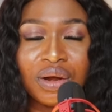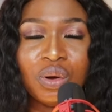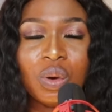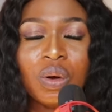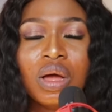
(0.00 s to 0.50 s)
I
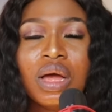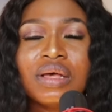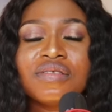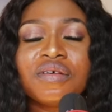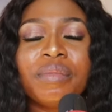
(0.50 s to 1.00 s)
know
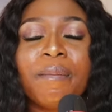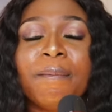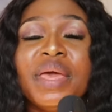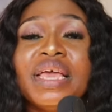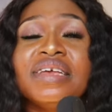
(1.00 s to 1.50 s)
some
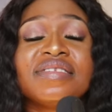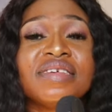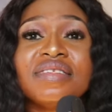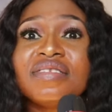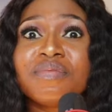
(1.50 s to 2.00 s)

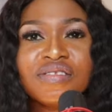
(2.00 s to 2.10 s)
amazing